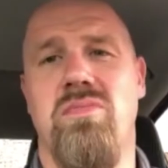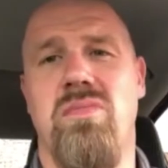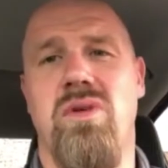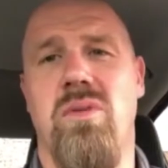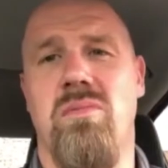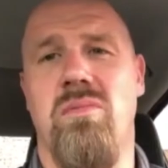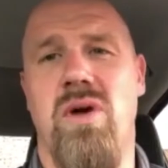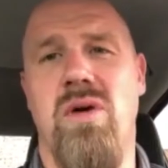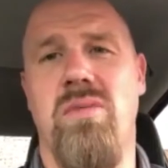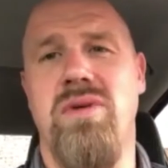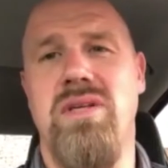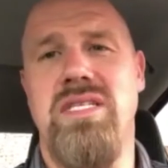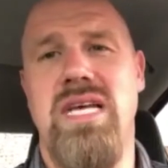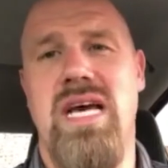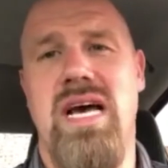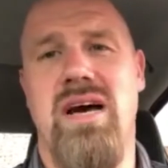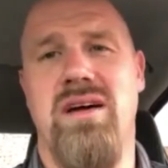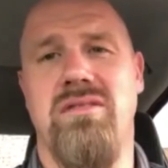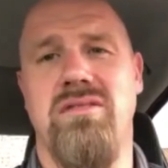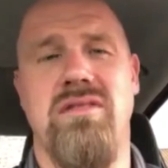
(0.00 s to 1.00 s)
moments
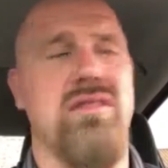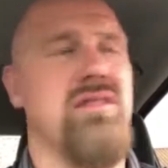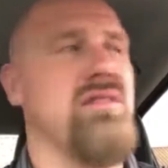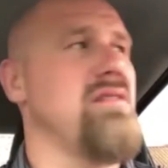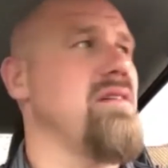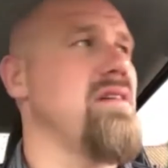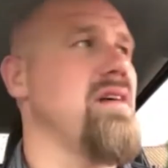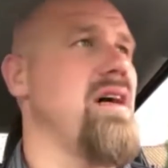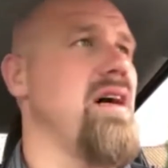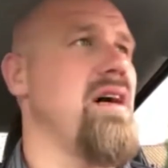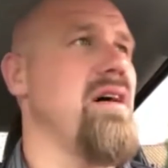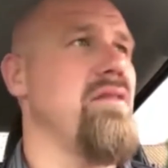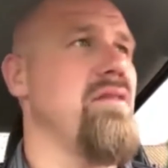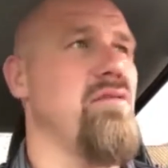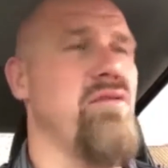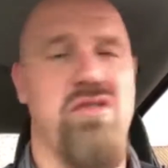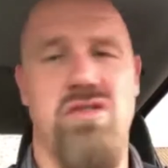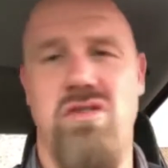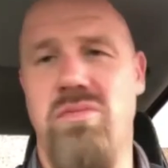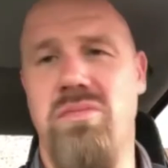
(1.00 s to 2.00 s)
out uh,
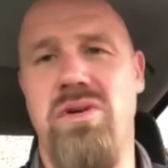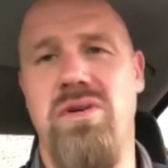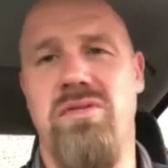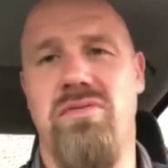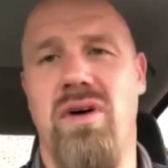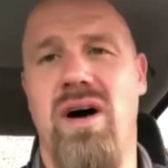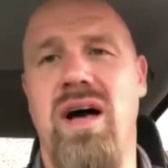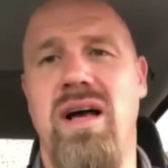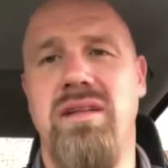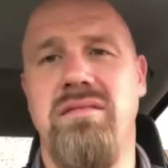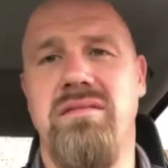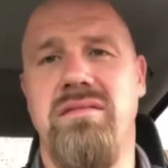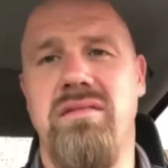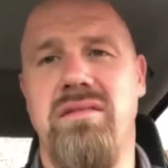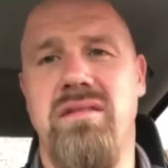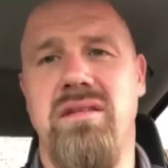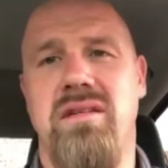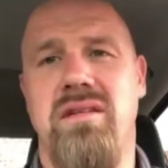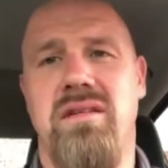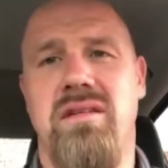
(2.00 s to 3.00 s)
you'll be fine.
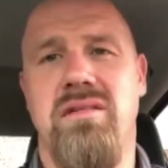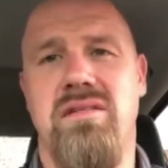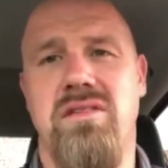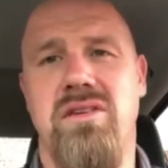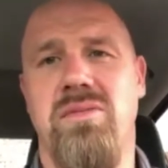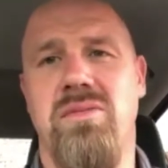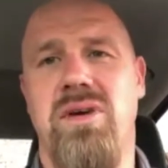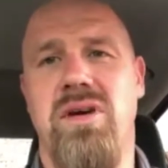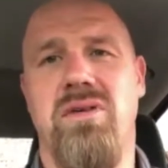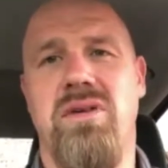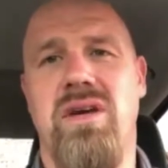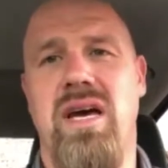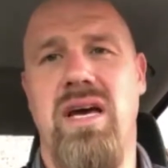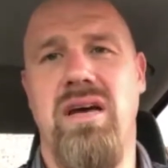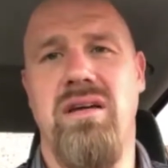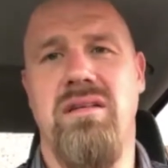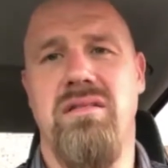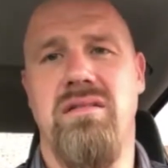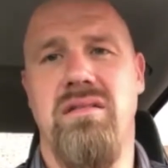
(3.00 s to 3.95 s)
You'll be okay.